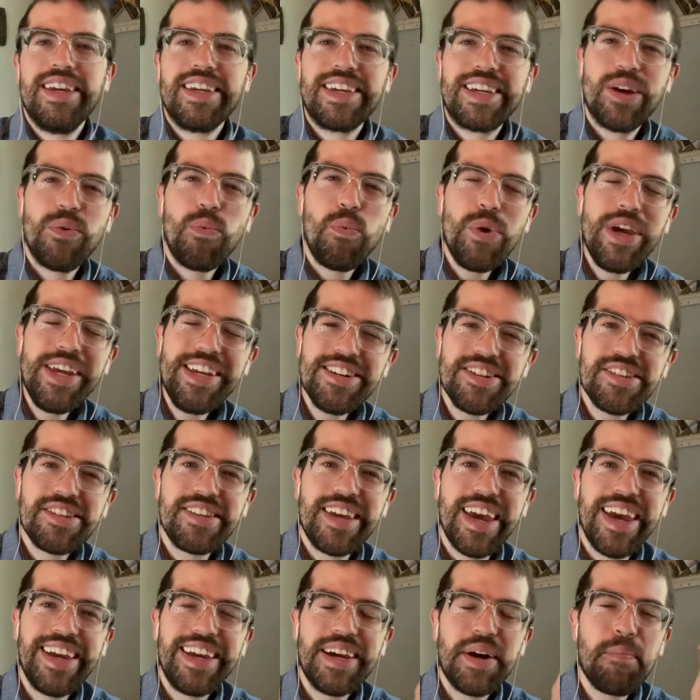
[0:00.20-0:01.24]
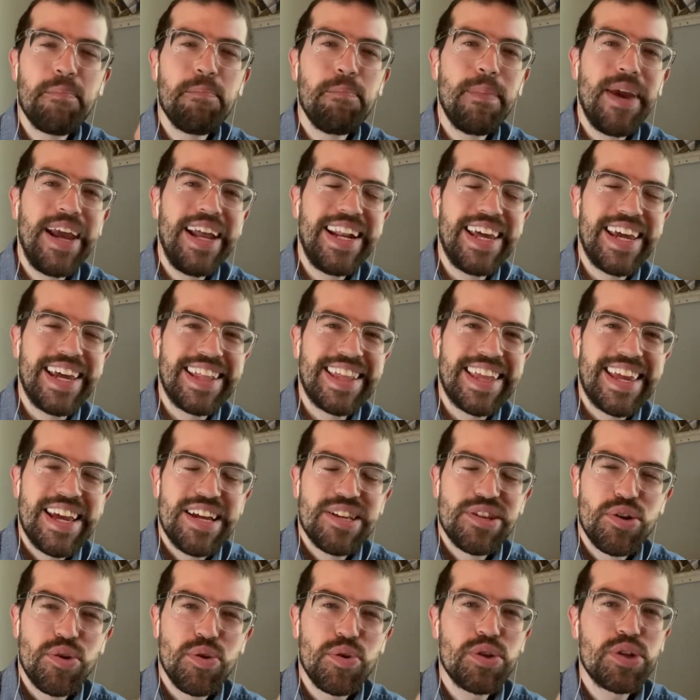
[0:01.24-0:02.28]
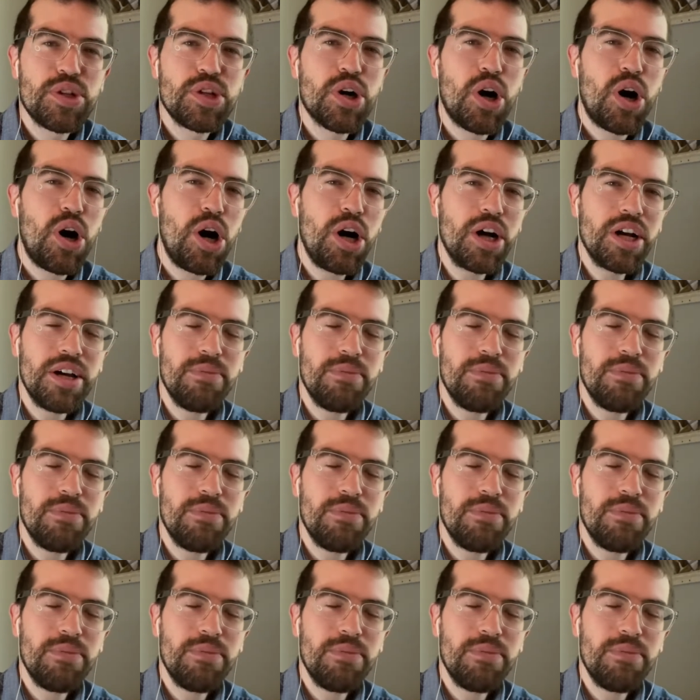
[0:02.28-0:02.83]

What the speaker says: Can we just take a minute to talk